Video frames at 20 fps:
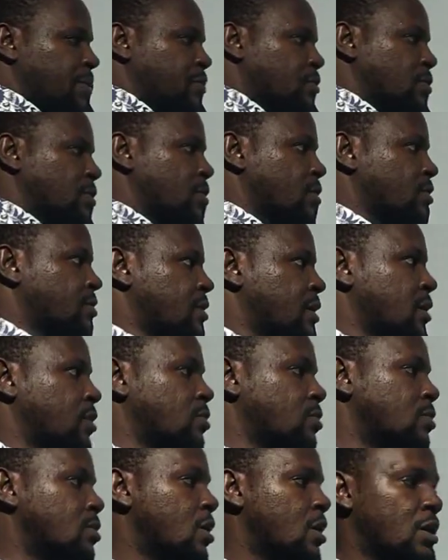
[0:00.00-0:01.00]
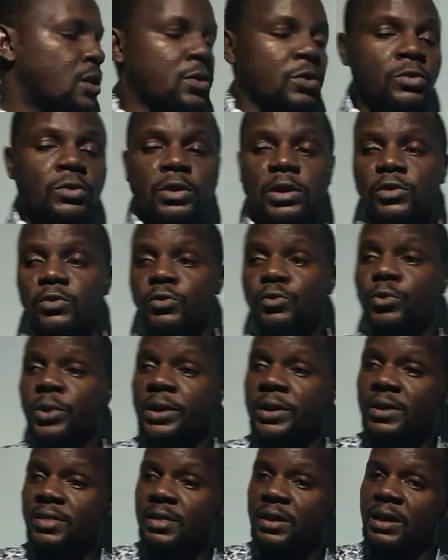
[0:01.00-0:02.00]
person will just tell you, you don't need to do
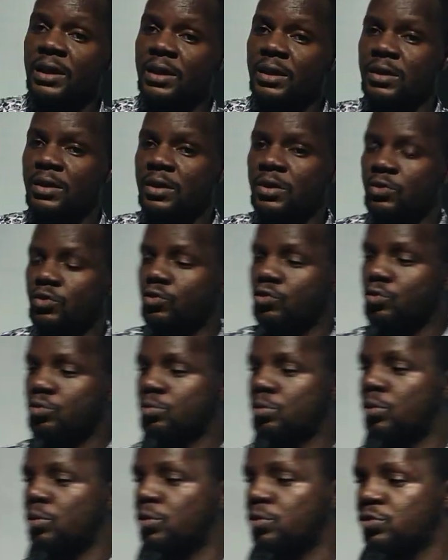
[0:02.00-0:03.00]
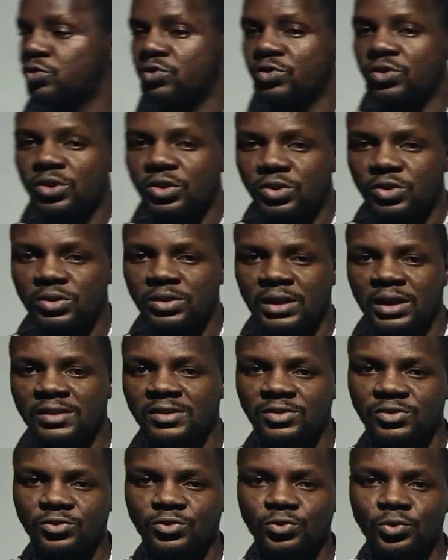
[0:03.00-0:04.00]
anything, 2 moles, that
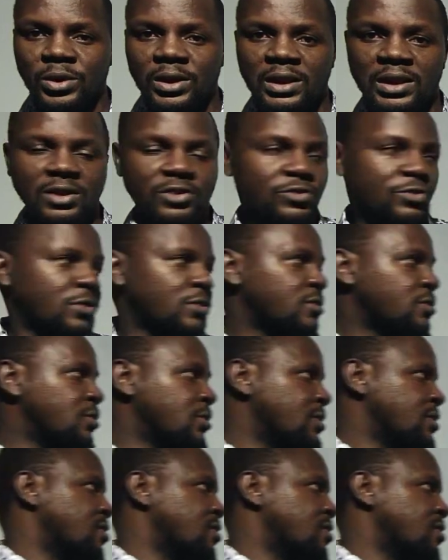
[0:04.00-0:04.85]
is 2 electrons. You